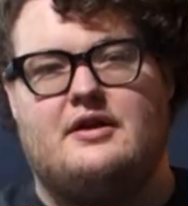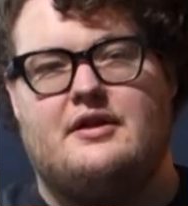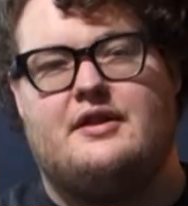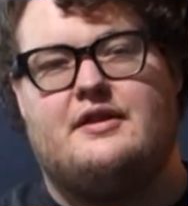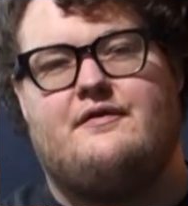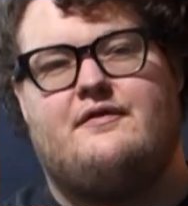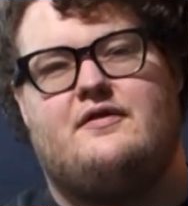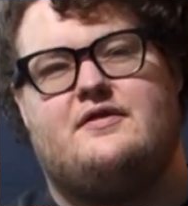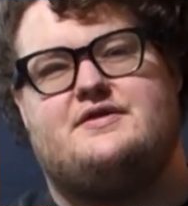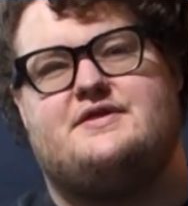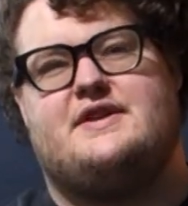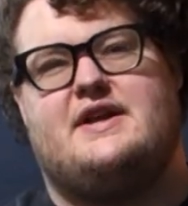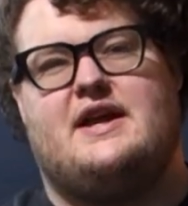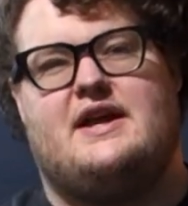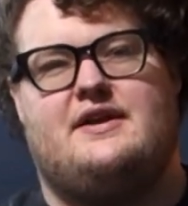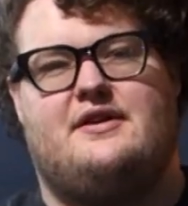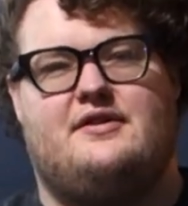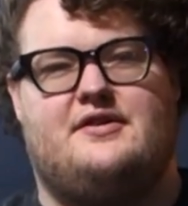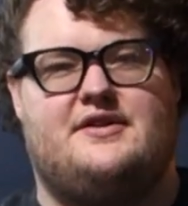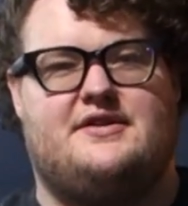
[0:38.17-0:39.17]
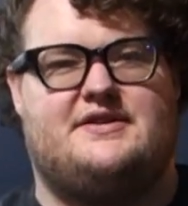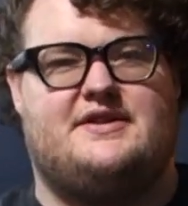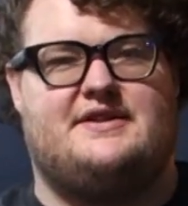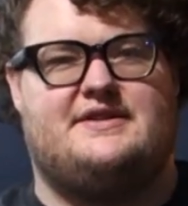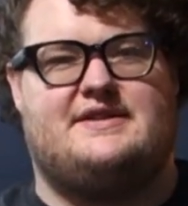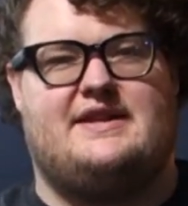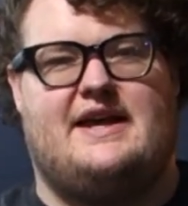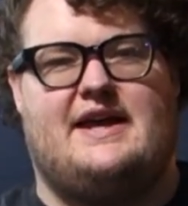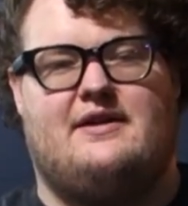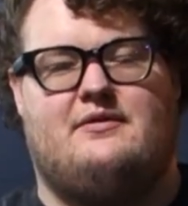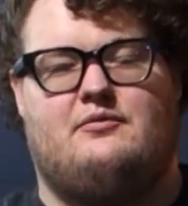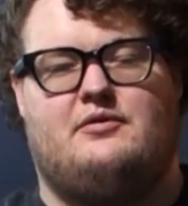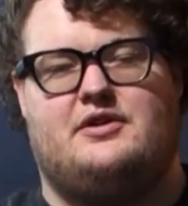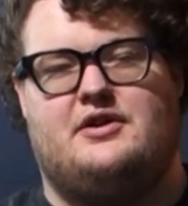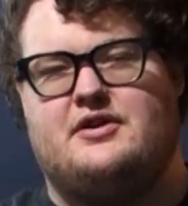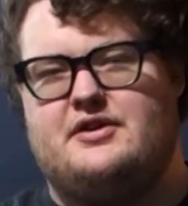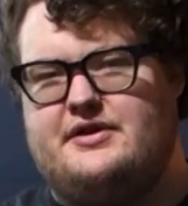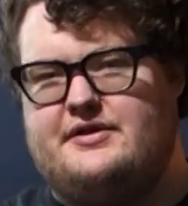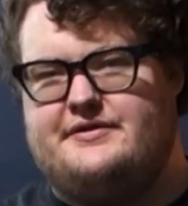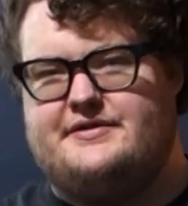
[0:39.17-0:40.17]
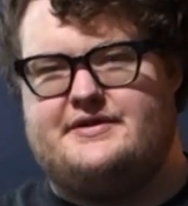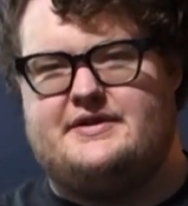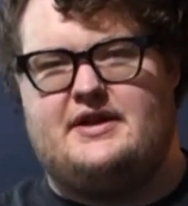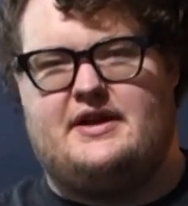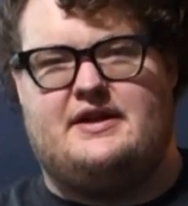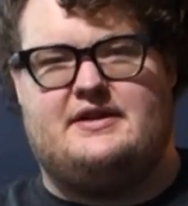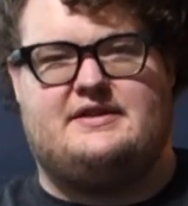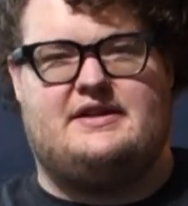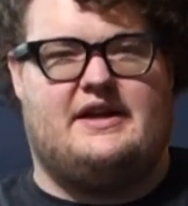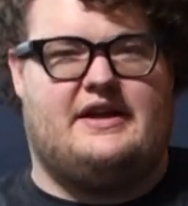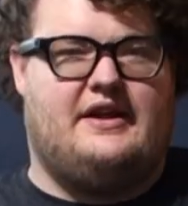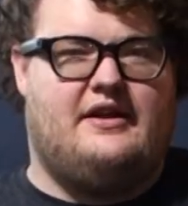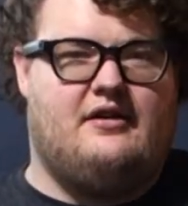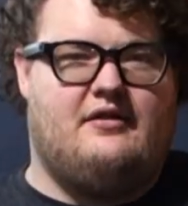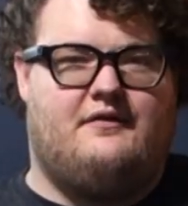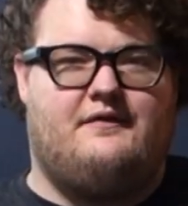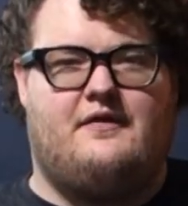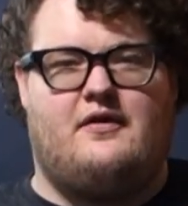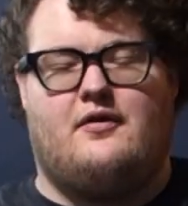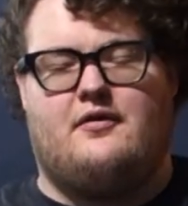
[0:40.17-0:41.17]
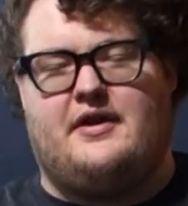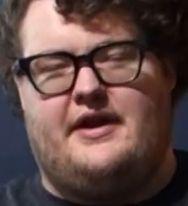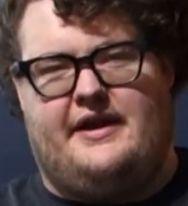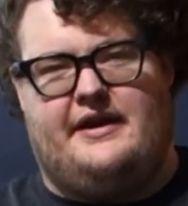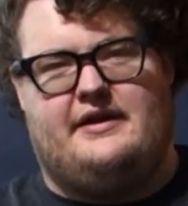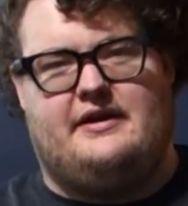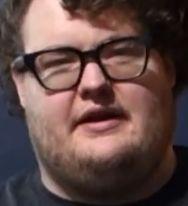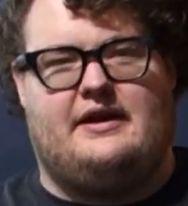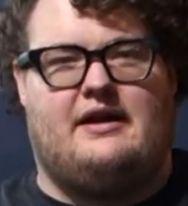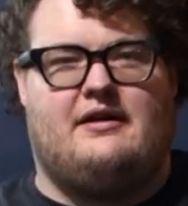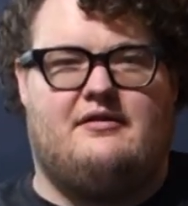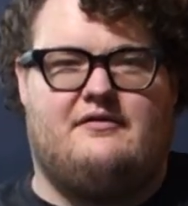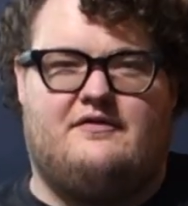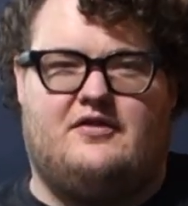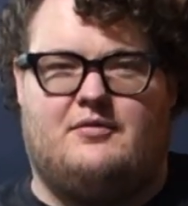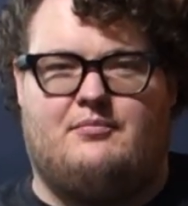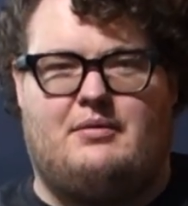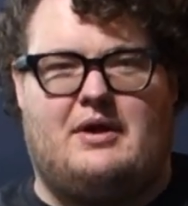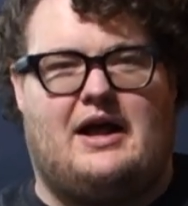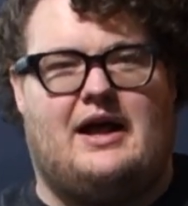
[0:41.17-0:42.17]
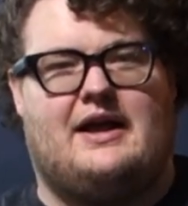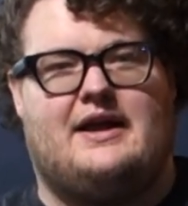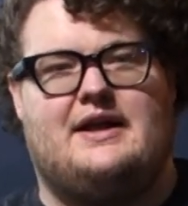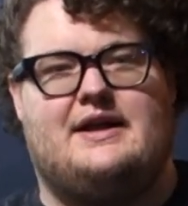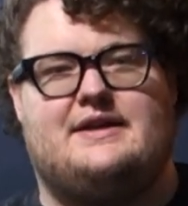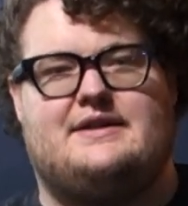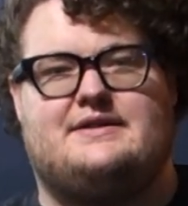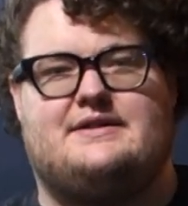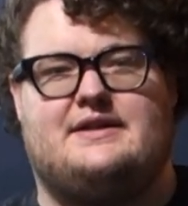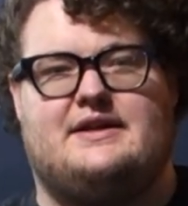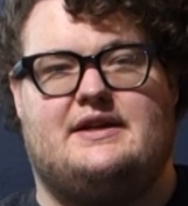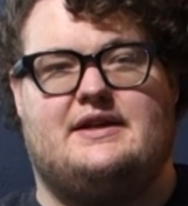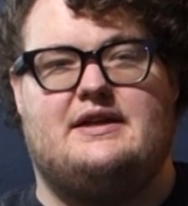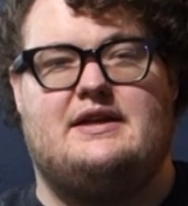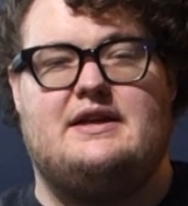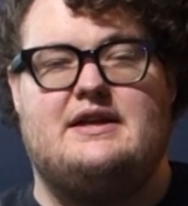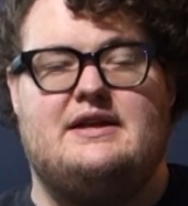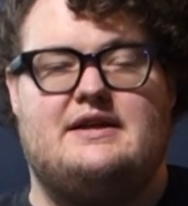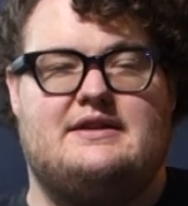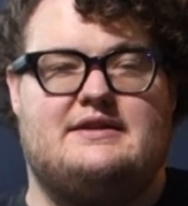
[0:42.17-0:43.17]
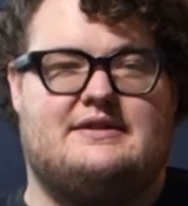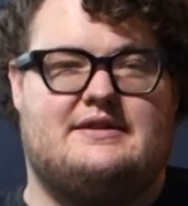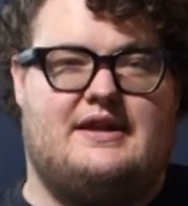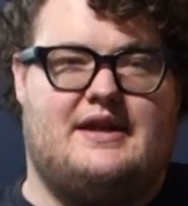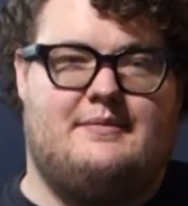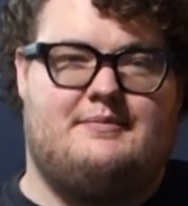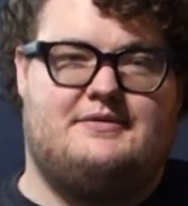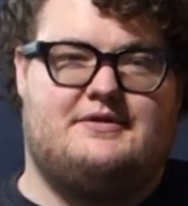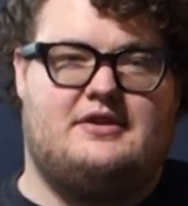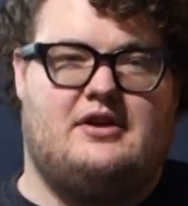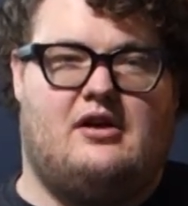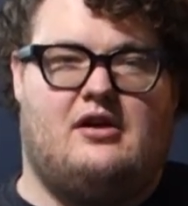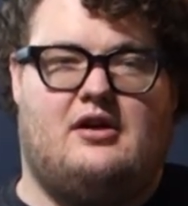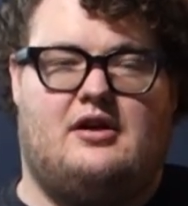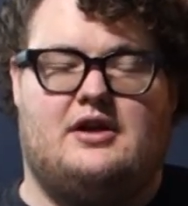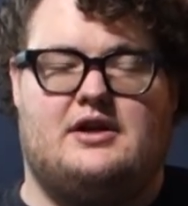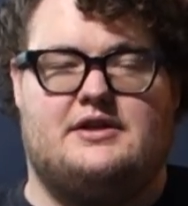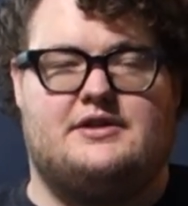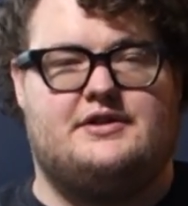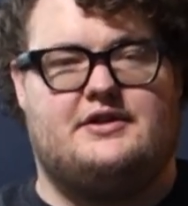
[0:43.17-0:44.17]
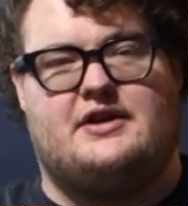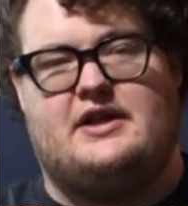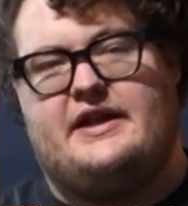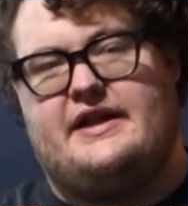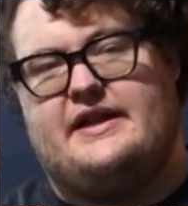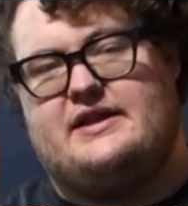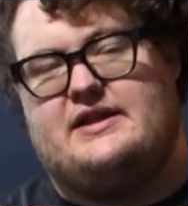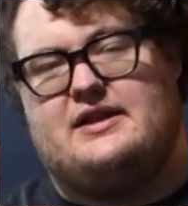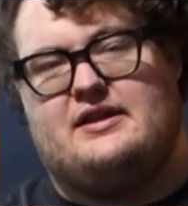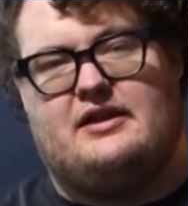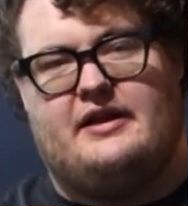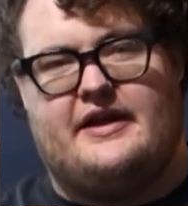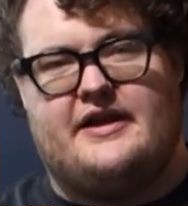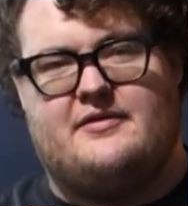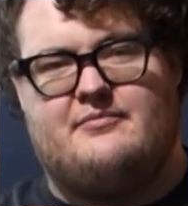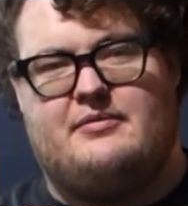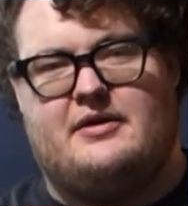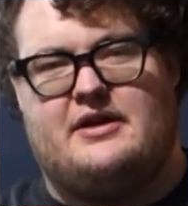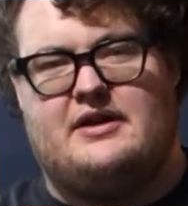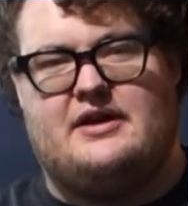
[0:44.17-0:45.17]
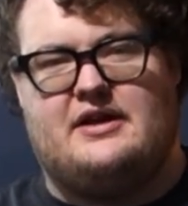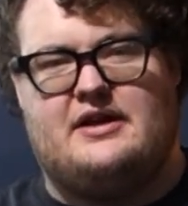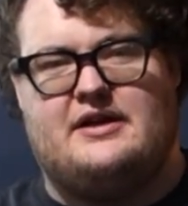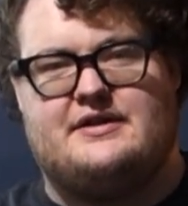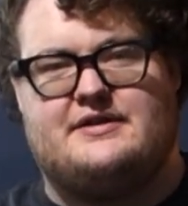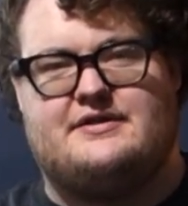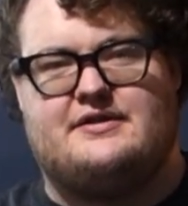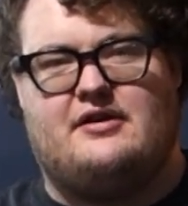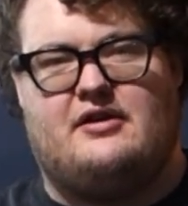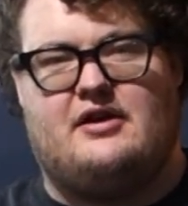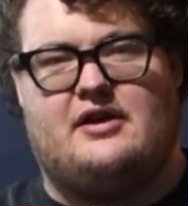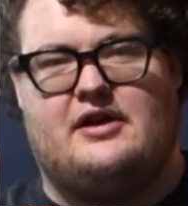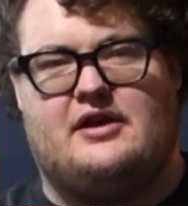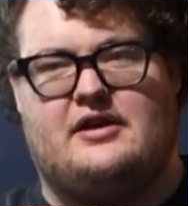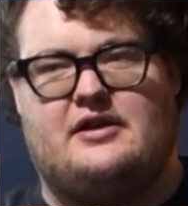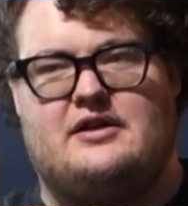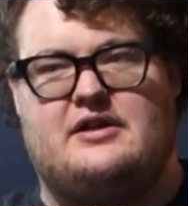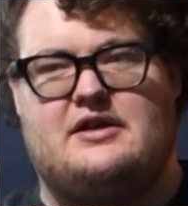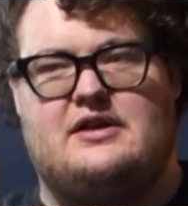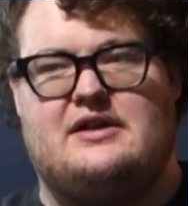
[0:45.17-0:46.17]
The first thing I noticed is that when you're used to taking your phone in and out of your pocket to skip songs or to hit the like button on a song,